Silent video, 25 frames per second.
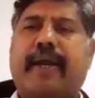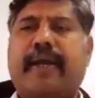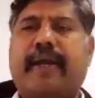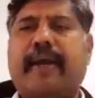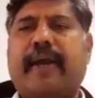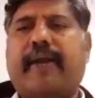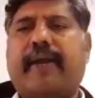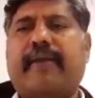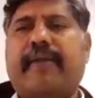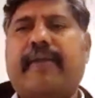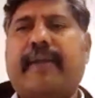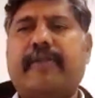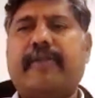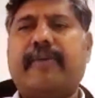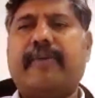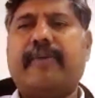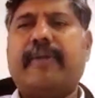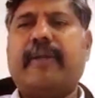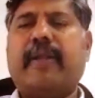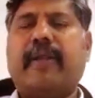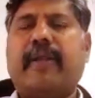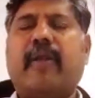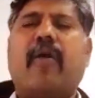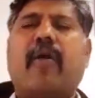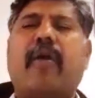right? And there has
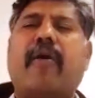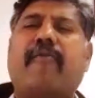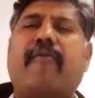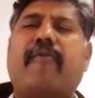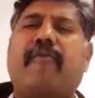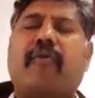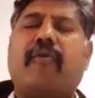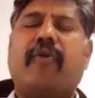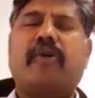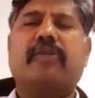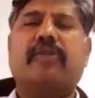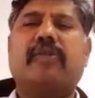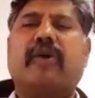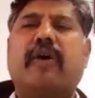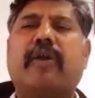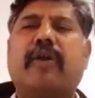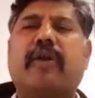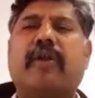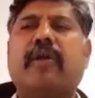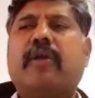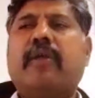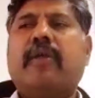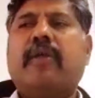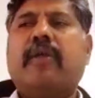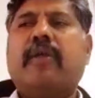been a lot of focus
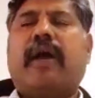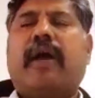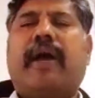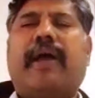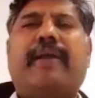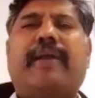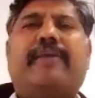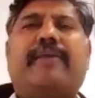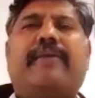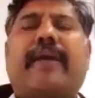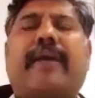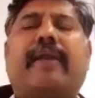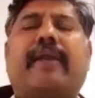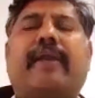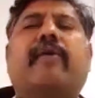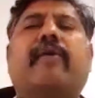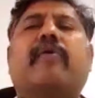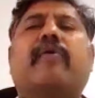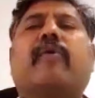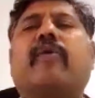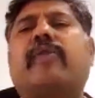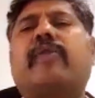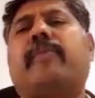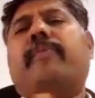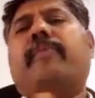on and China
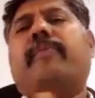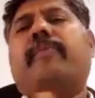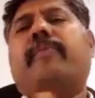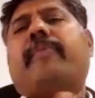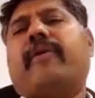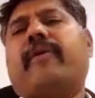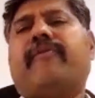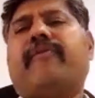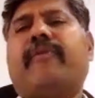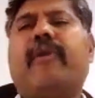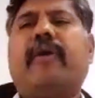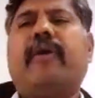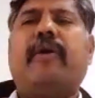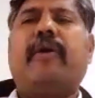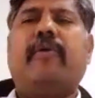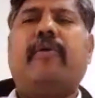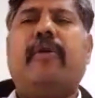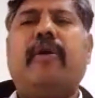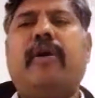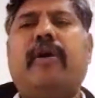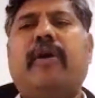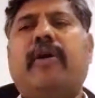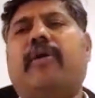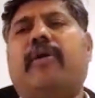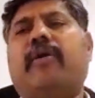grew on the back of
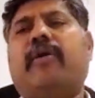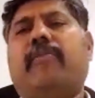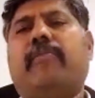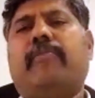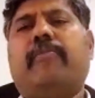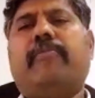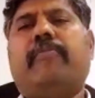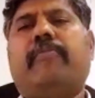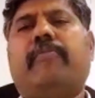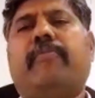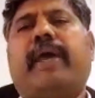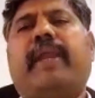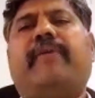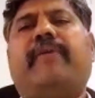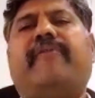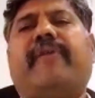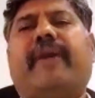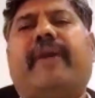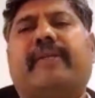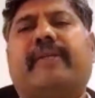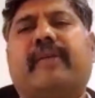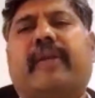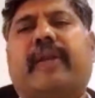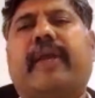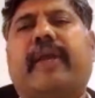a
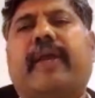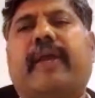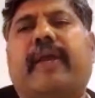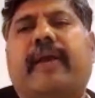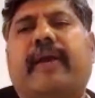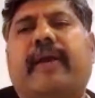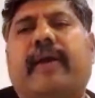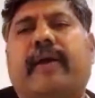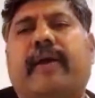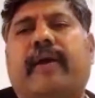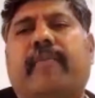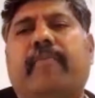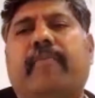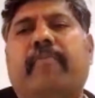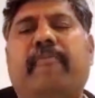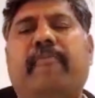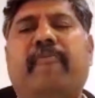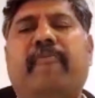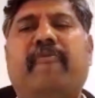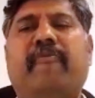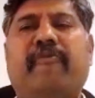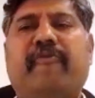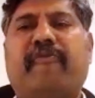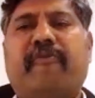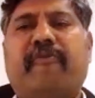manufacturing uh,
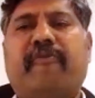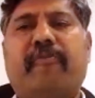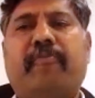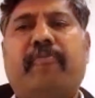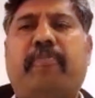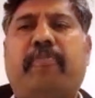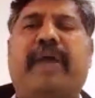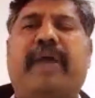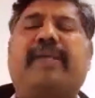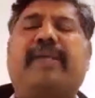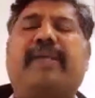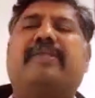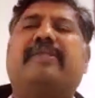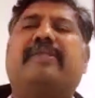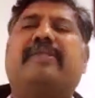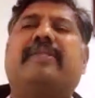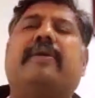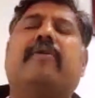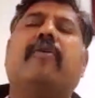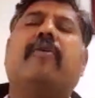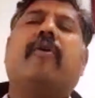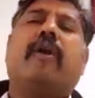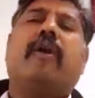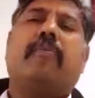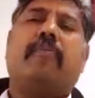base
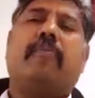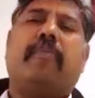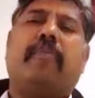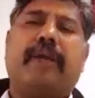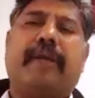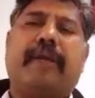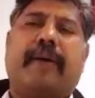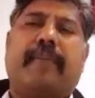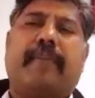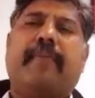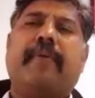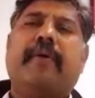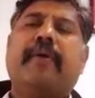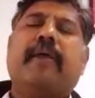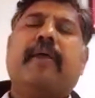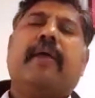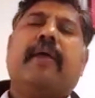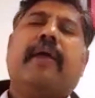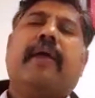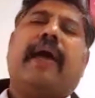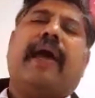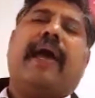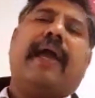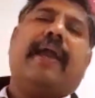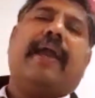that got built up.
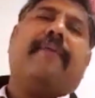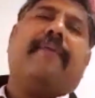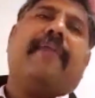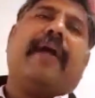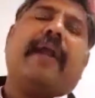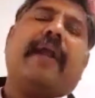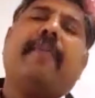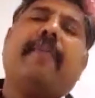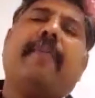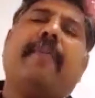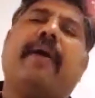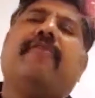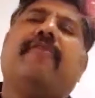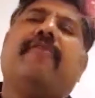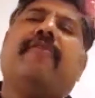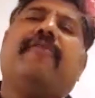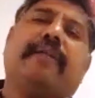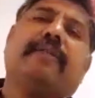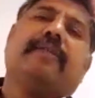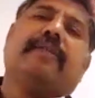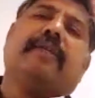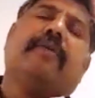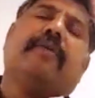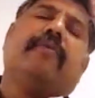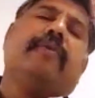and That
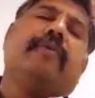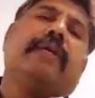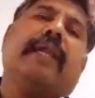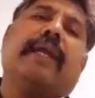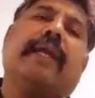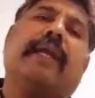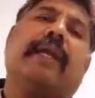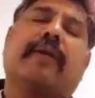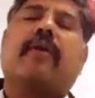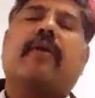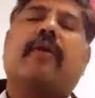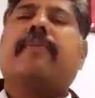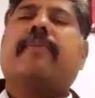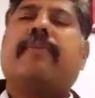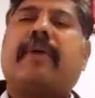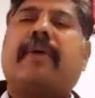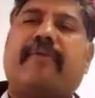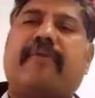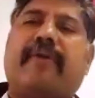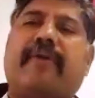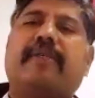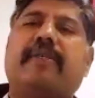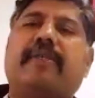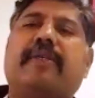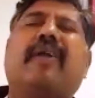manufacturing was electronic
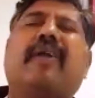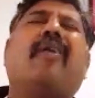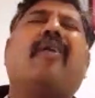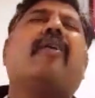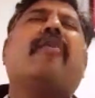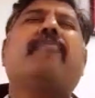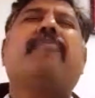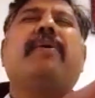manufacturing. A